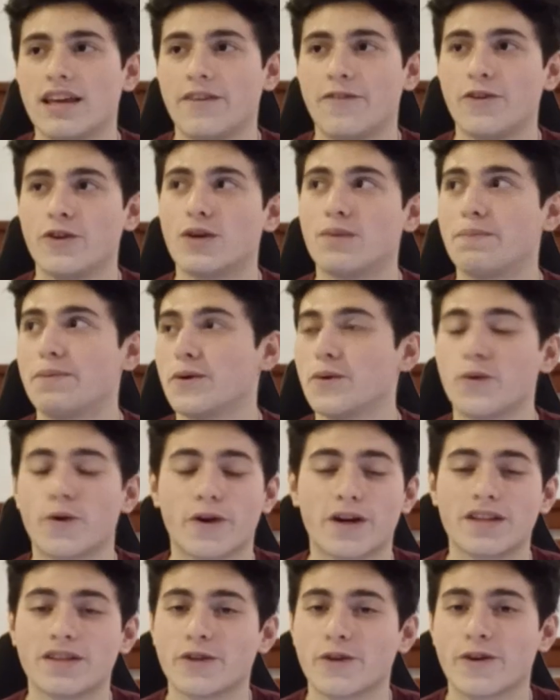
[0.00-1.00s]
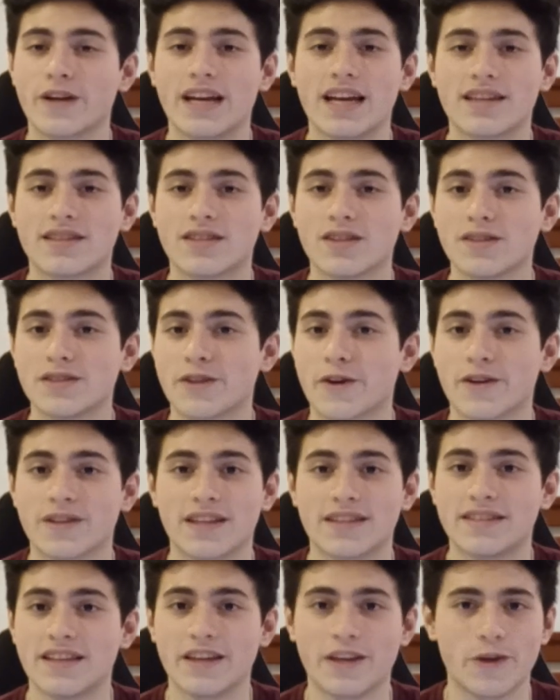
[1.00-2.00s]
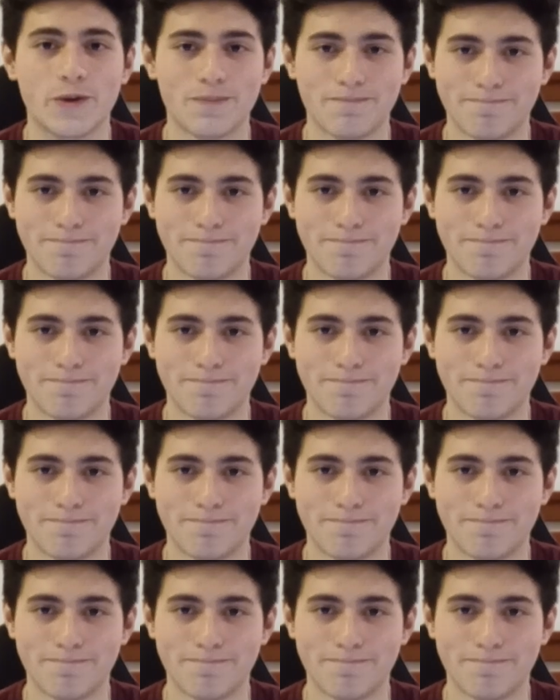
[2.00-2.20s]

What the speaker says: If you don't put work into your SOs, they're gonna sink you,